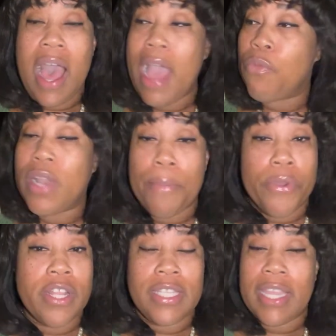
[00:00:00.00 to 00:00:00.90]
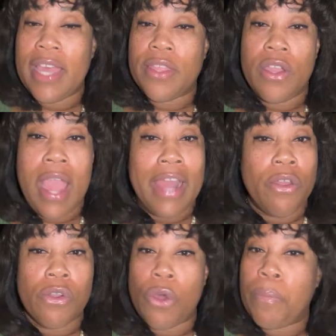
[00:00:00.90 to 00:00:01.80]
when I put it together, I
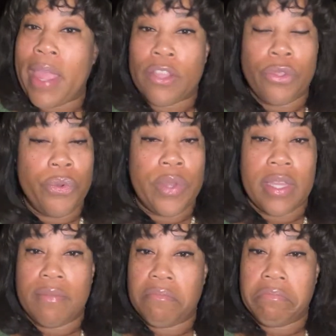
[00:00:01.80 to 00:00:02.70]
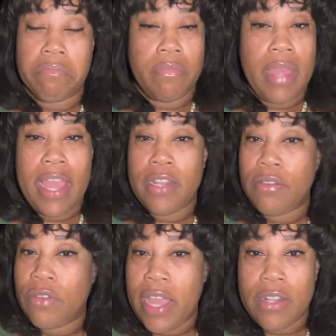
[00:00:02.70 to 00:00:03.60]
don't go back through it
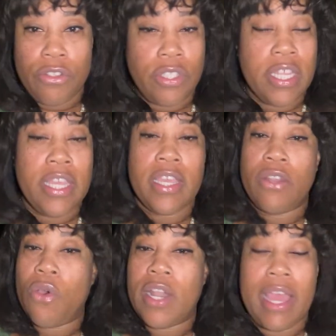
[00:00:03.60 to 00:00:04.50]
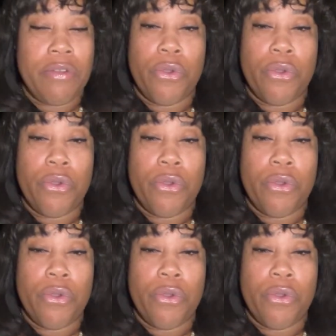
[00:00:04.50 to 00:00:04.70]
and see and all that.